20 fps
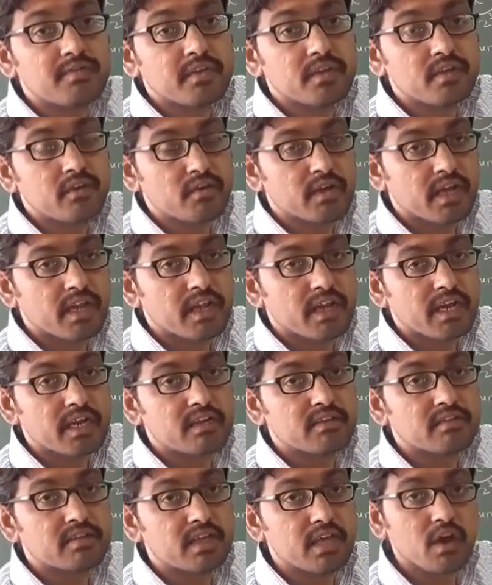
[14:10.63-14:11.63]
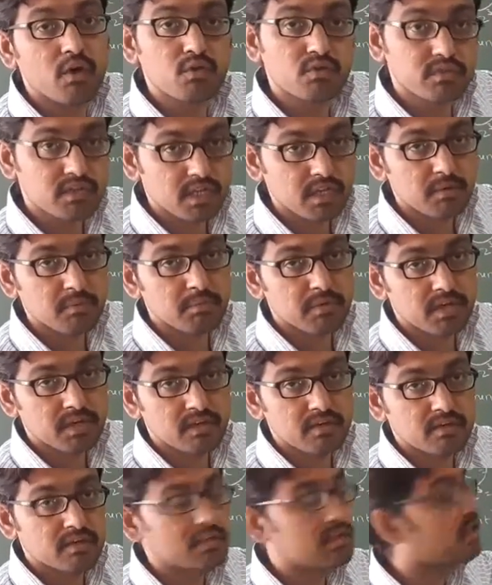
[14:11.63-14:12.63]
you can write C out
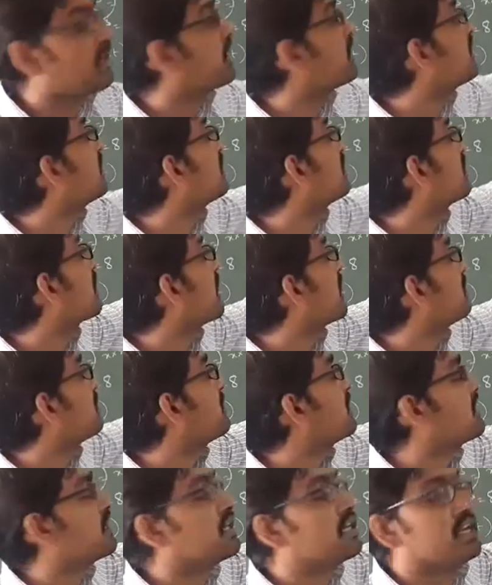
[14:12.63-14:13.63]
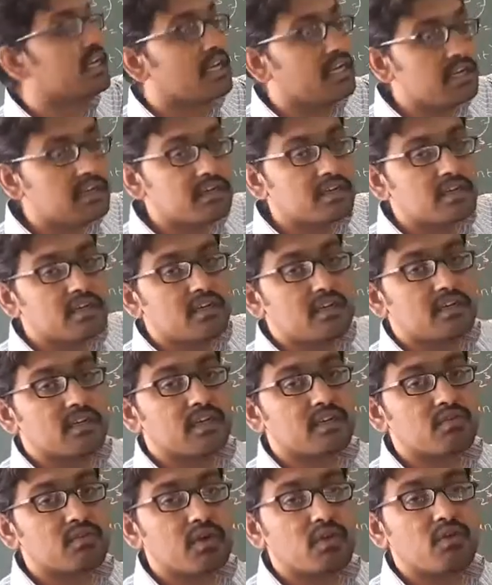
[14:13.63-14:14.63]
statement. Here I am taking int.
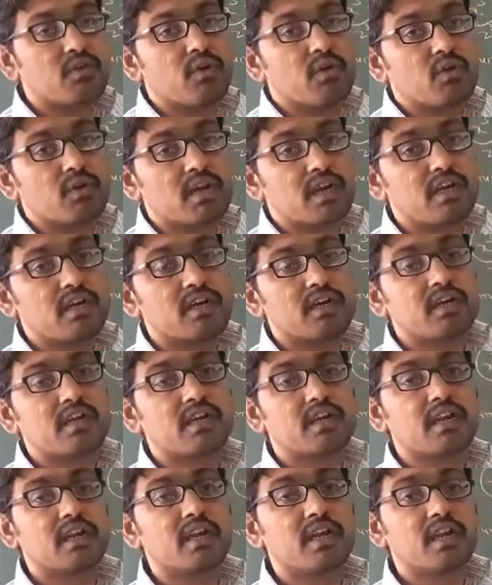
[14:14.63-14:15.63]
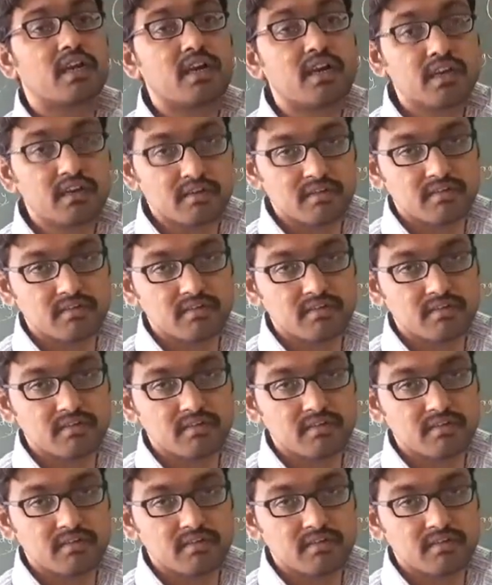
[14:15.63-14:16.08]
That's why you have to write a return.